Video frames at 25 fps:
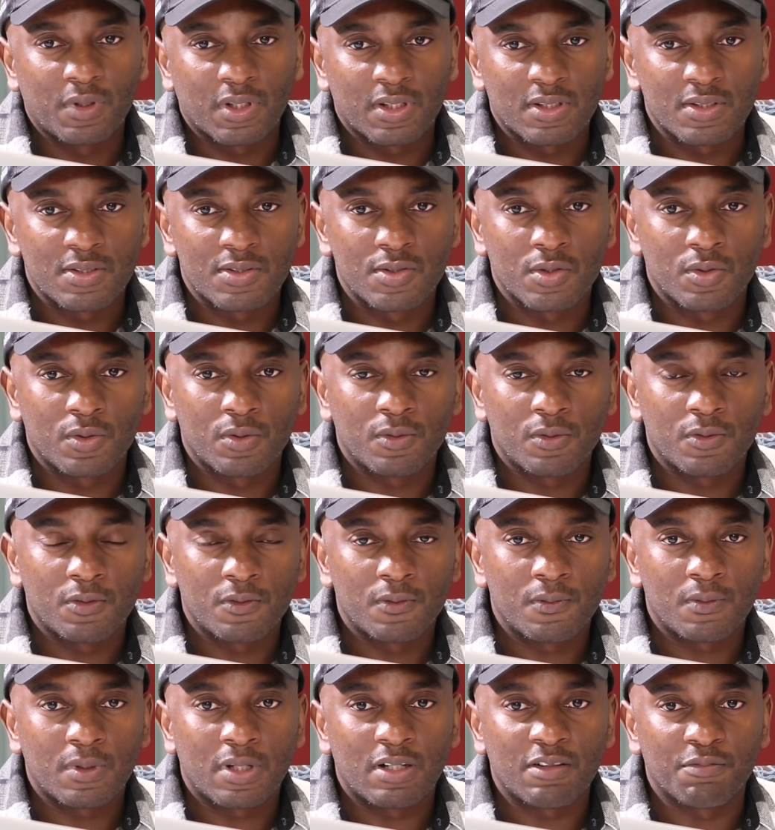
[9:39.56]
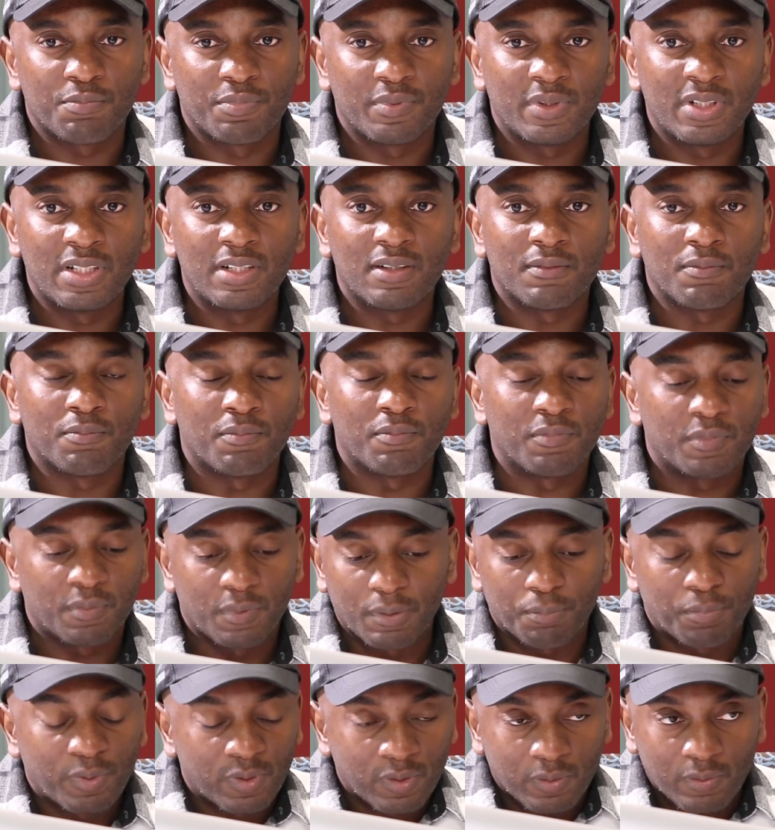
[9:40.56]
Yeah. So
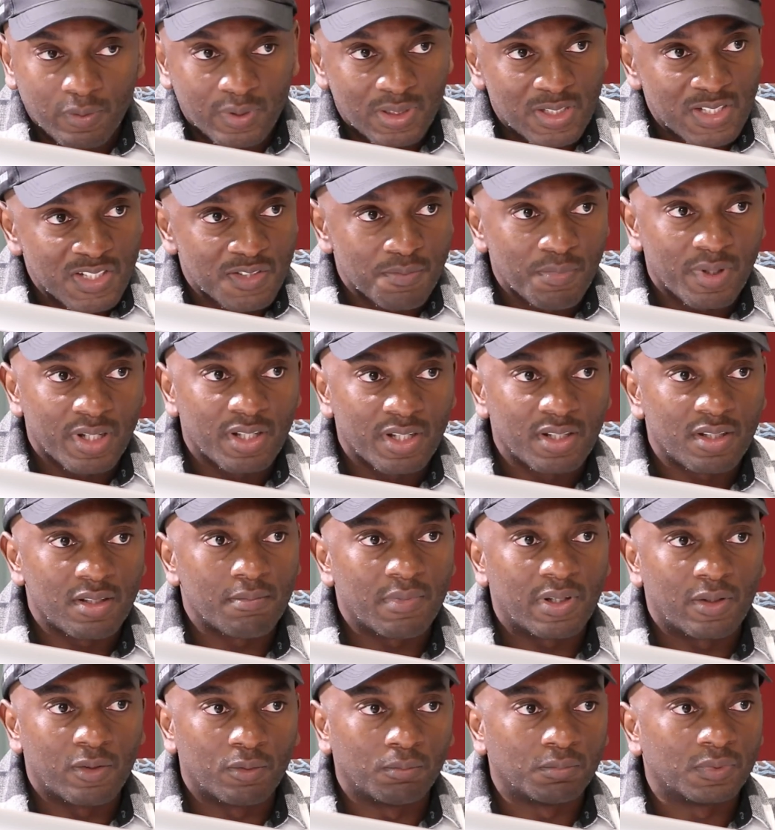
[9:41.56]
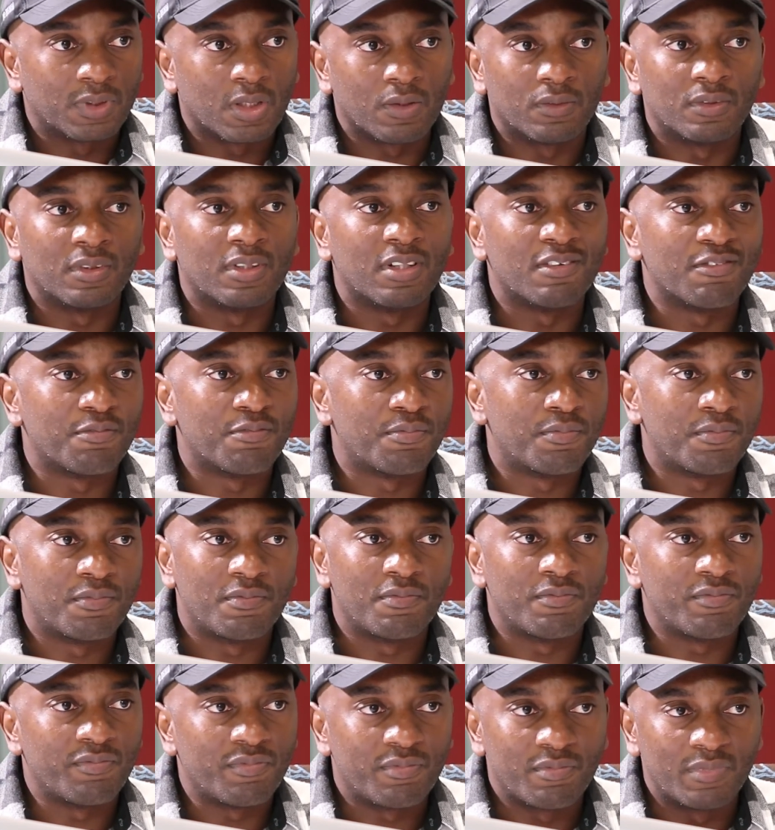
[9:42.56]
Polokwane is my hometown.
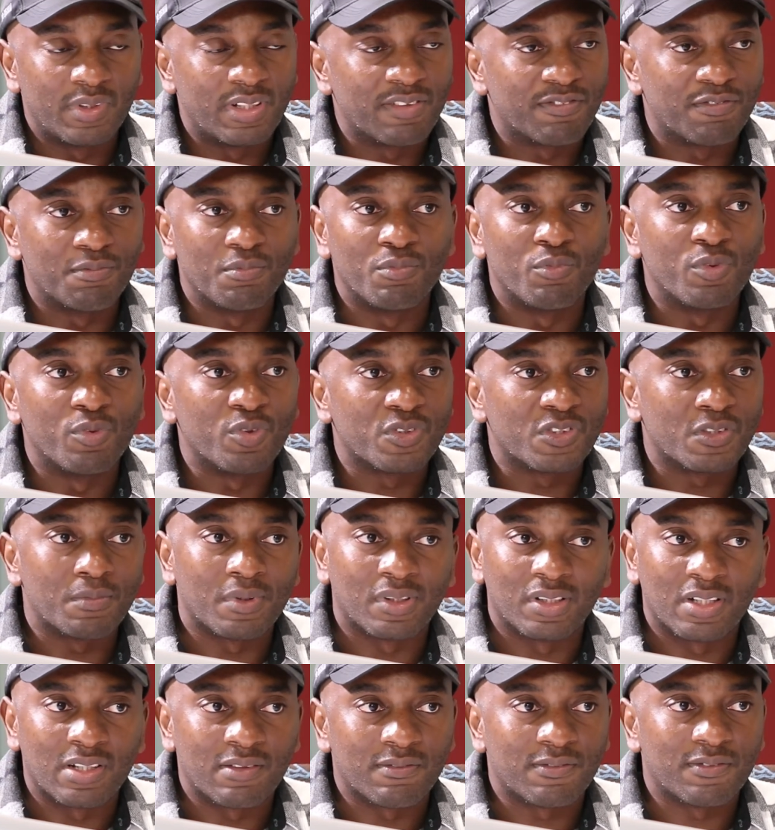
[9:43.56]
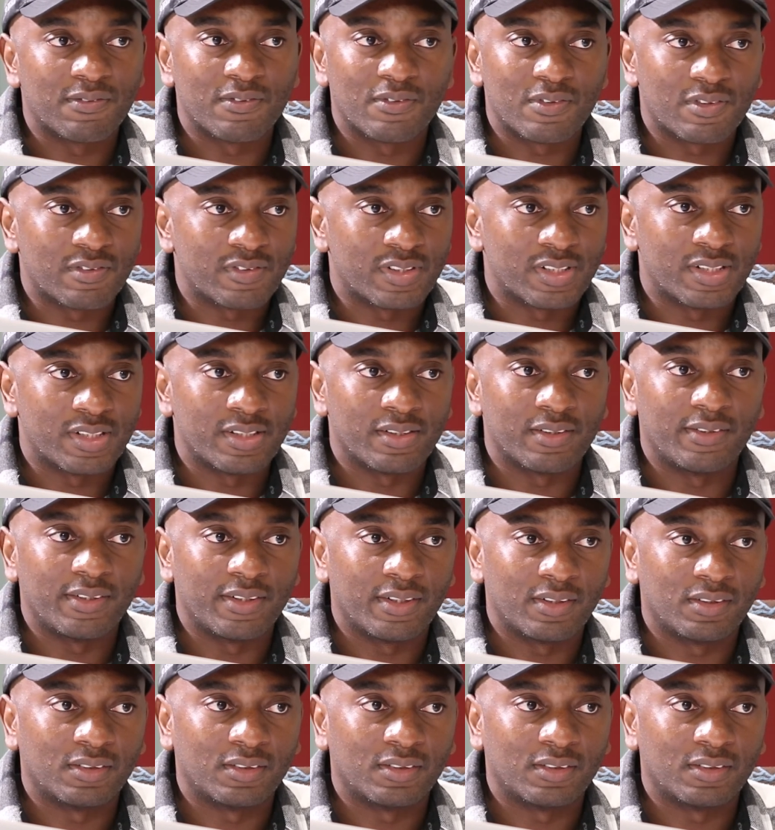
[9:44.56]
I've lived most of my life over there. Yeah.